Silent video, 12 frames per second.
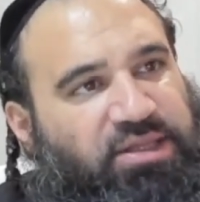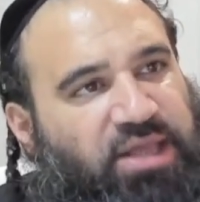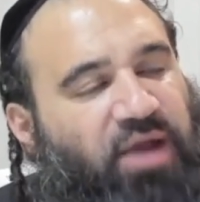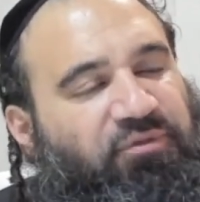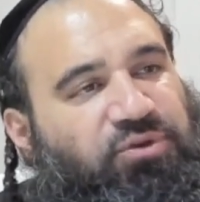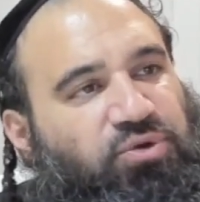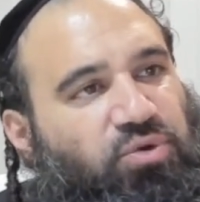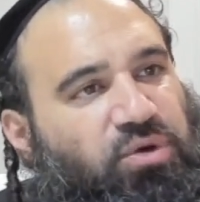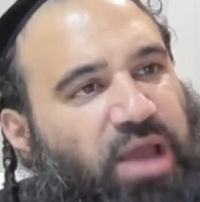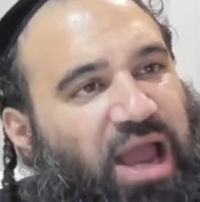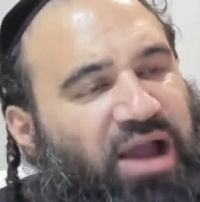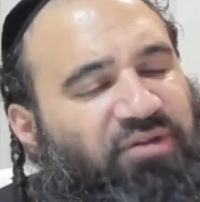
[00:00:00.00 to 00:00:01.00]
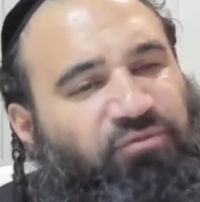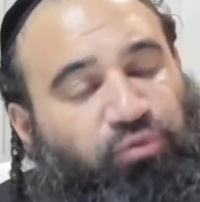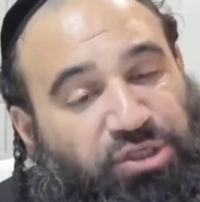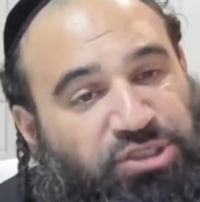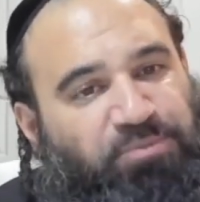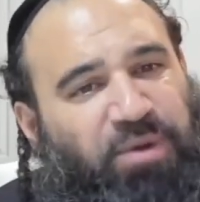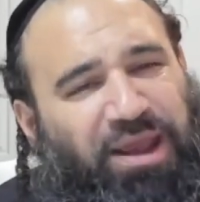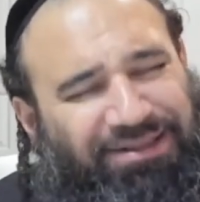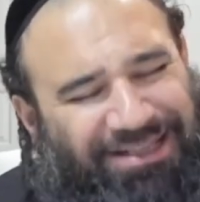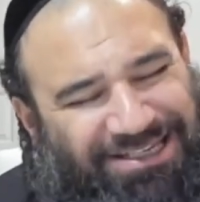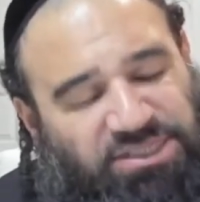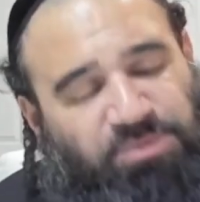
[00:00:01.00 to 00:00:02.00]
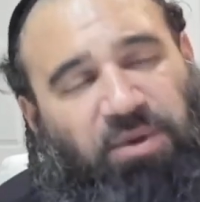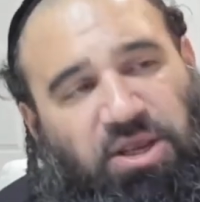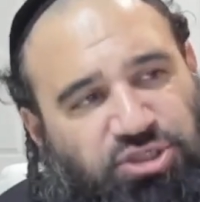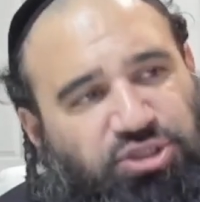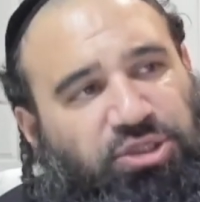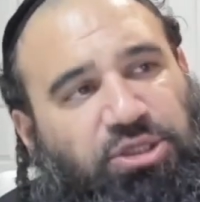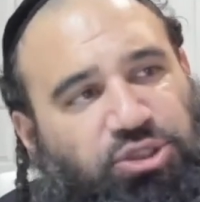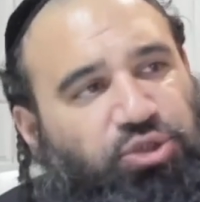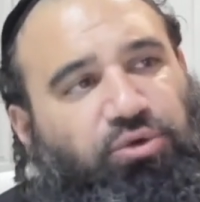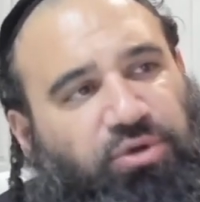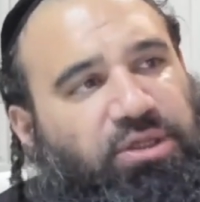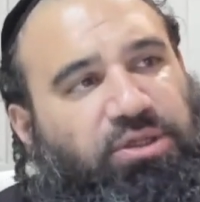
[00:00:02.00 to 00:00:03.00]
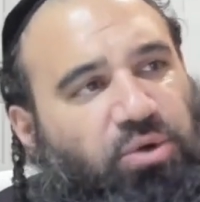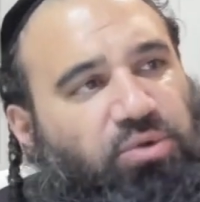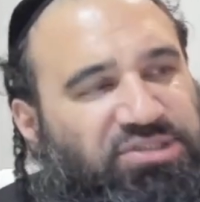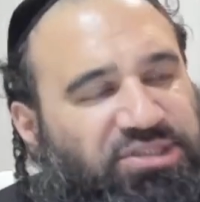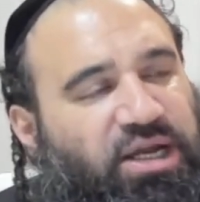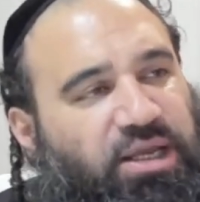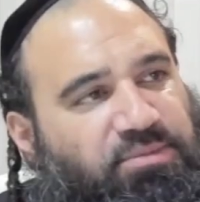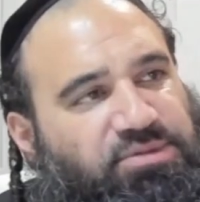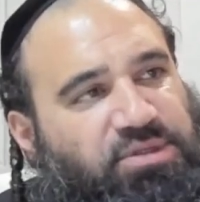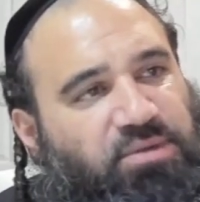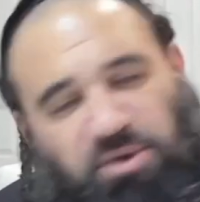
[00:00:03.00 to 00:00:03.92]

they have to have respect, especially during those times.